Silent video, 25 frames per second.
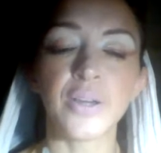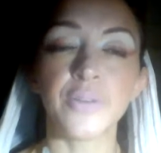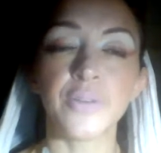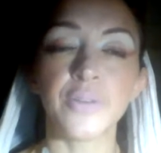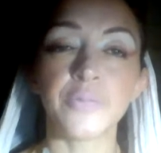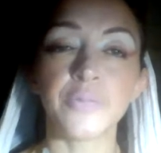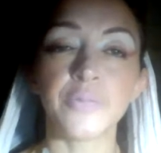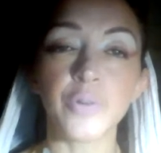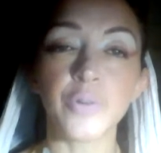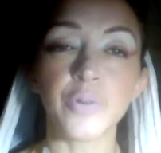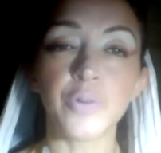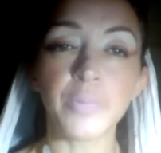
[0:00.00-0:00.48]

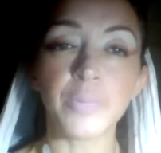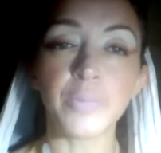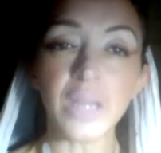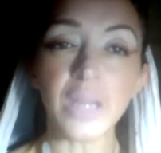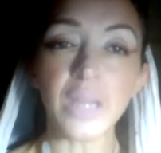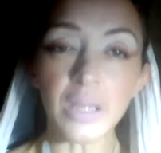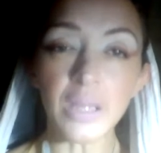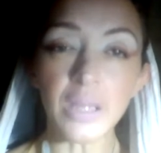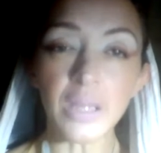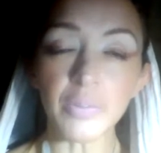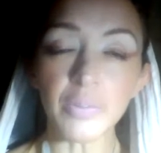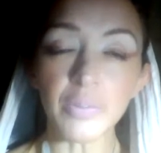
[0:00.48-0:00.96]
For
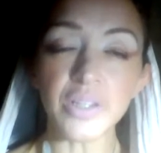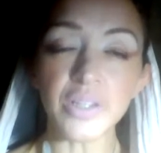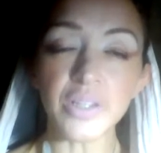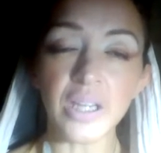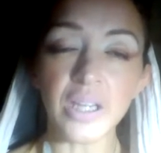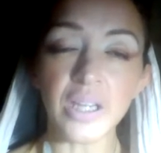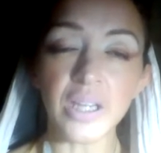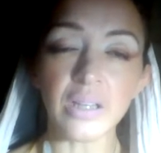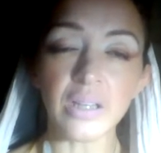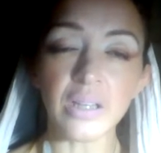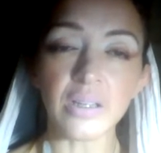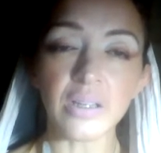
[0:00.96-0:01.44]
me in
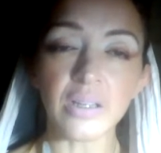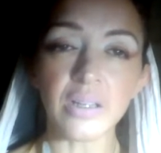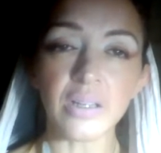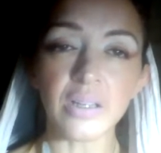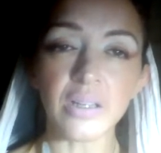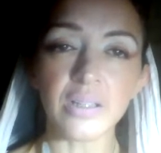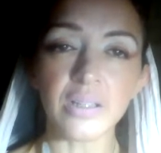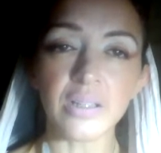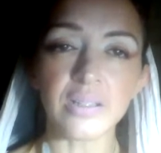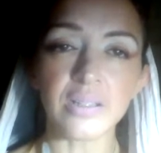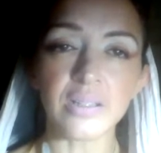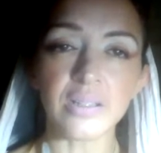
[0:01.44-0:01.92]
particular,
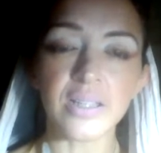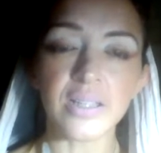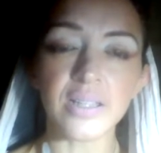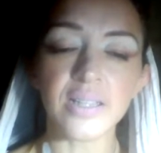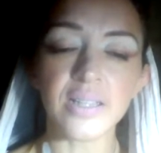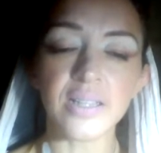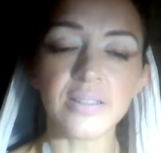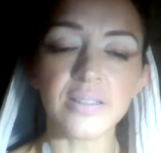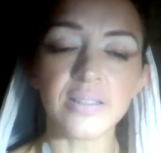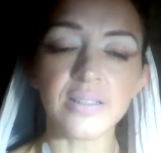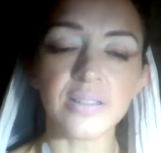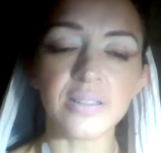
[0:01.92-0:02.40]

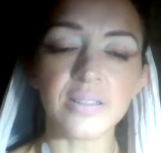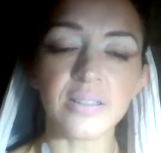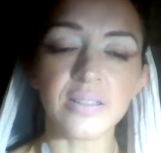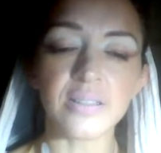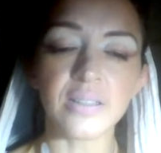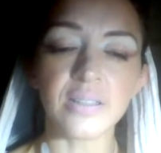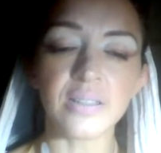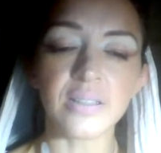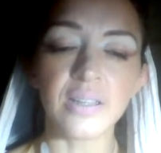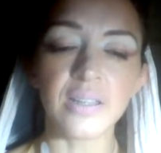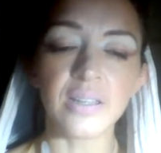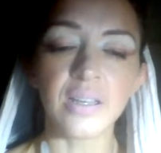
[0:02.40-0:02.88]
it's
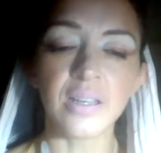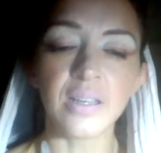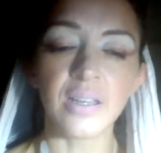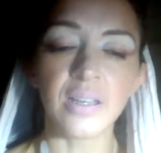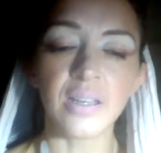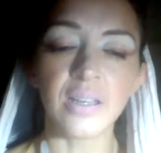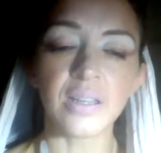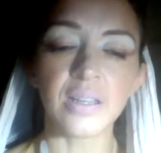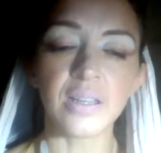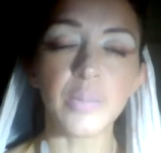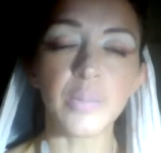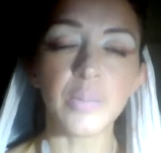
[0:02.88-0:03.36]

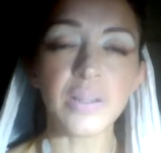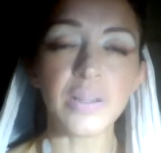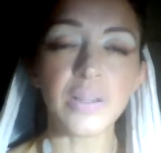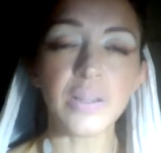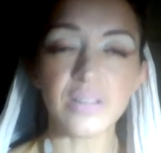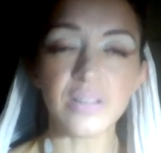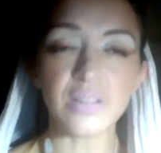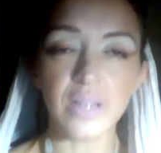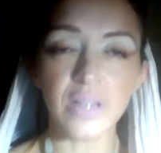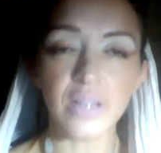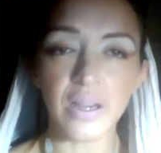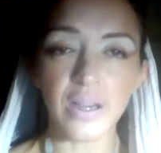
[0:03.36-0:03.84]
depends
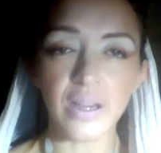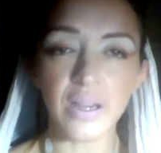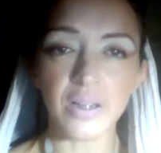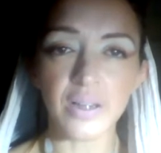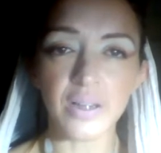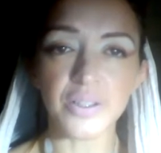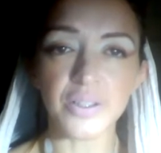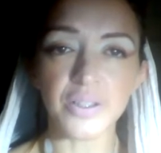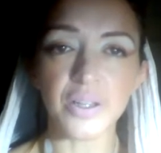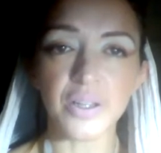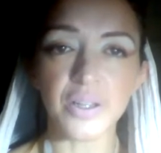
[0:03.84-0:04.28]
on the character.